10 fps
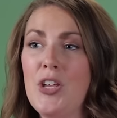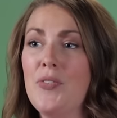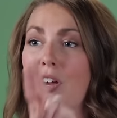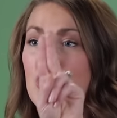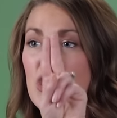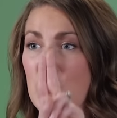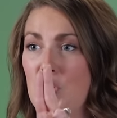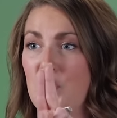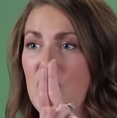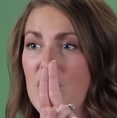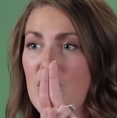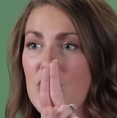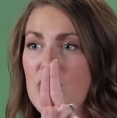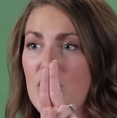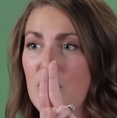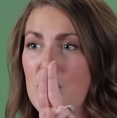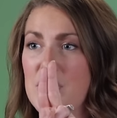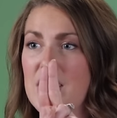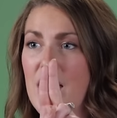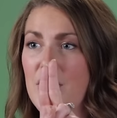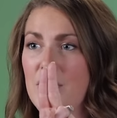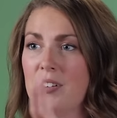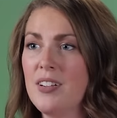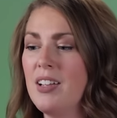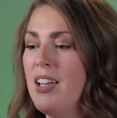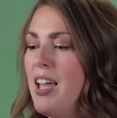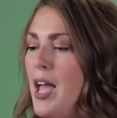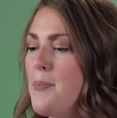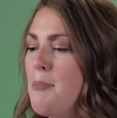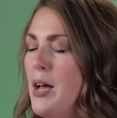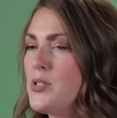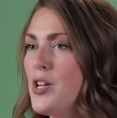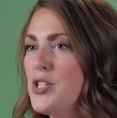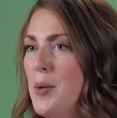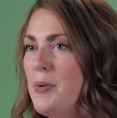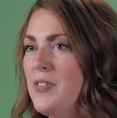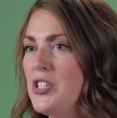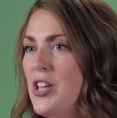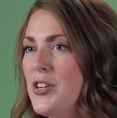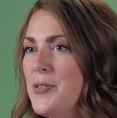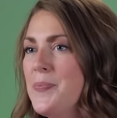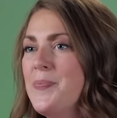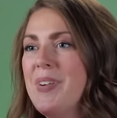You've got your two fingers close together and bounce on top of each other.